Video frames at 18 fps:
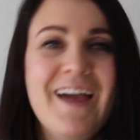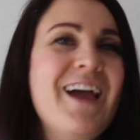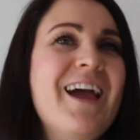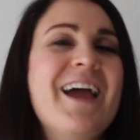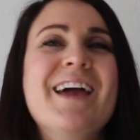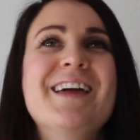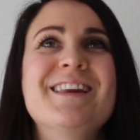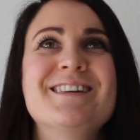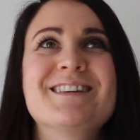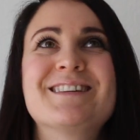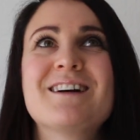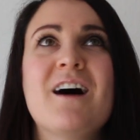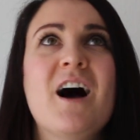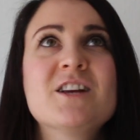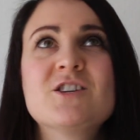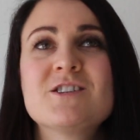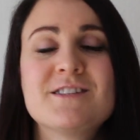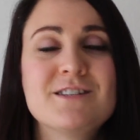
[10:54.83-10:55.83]
And
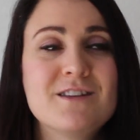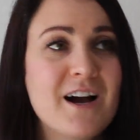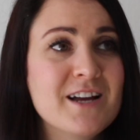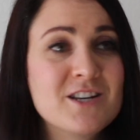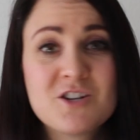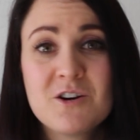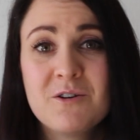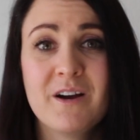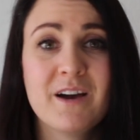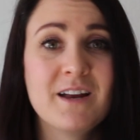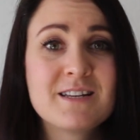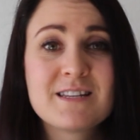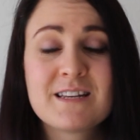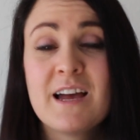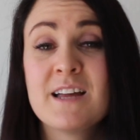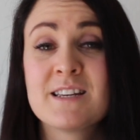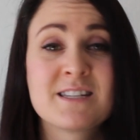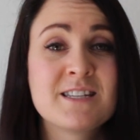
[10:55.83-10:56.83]
I do
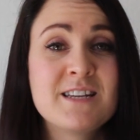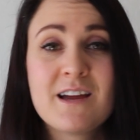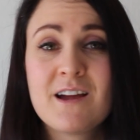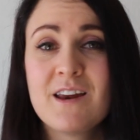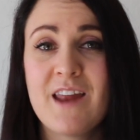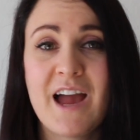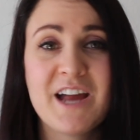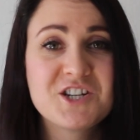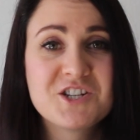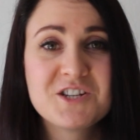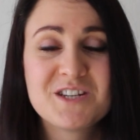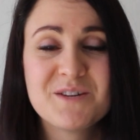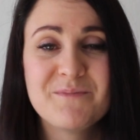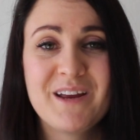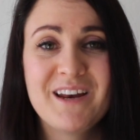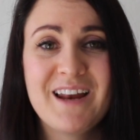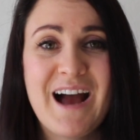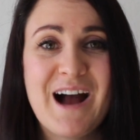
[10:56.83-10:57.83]
it. It's second nature to
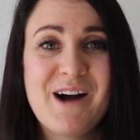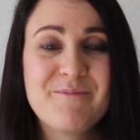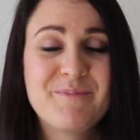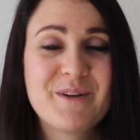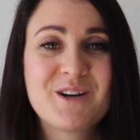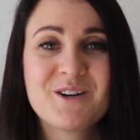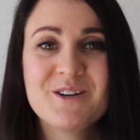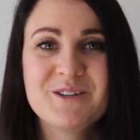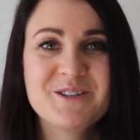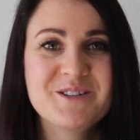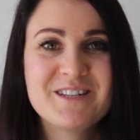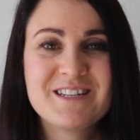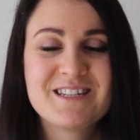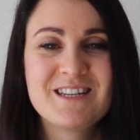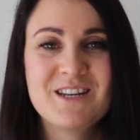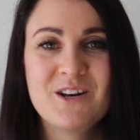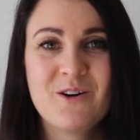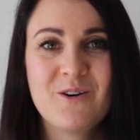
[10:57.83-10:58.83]
me now
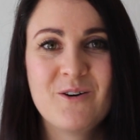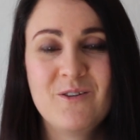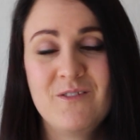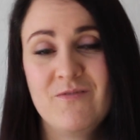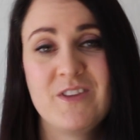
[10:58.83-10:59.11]
because, you know,